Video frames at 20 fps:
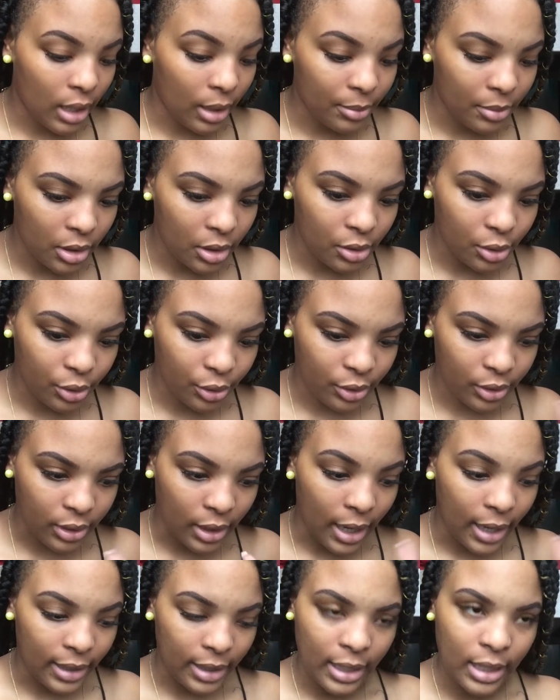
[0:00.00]
I'm not sure.
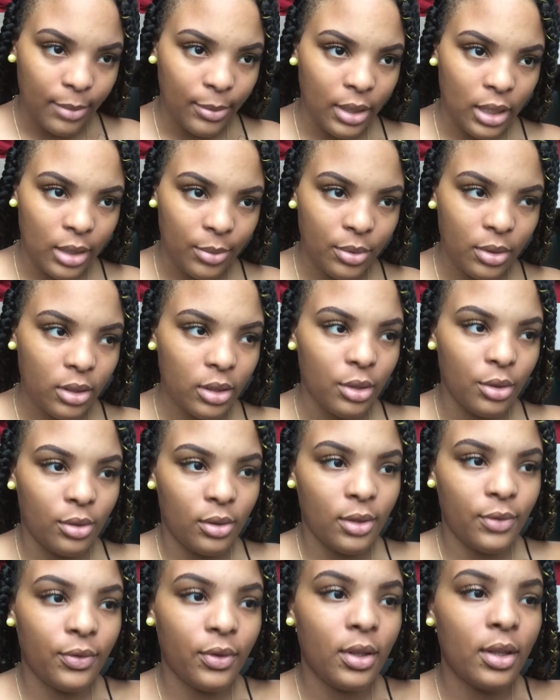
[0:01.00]
I can't make up
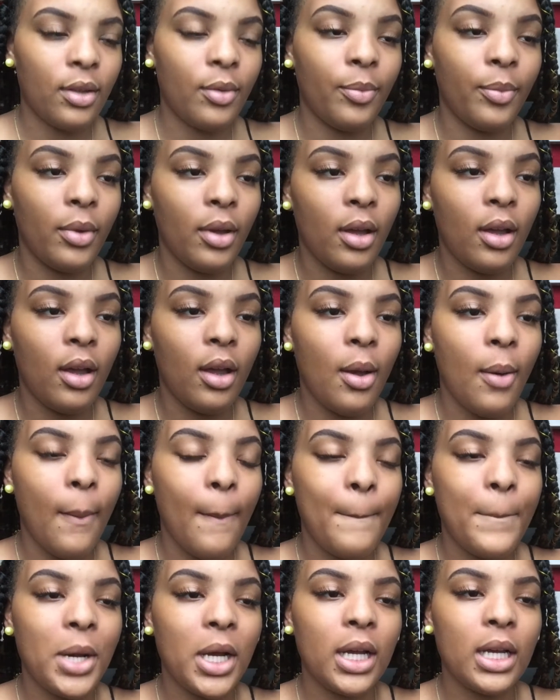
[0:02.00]
excuses for them,
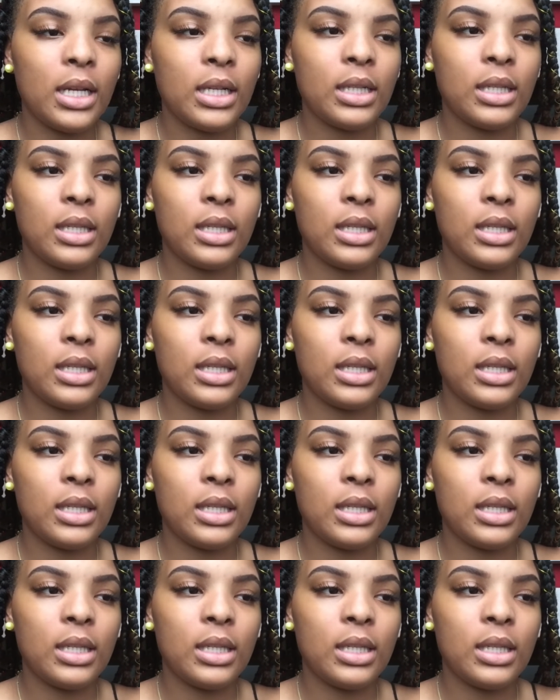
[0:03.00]
but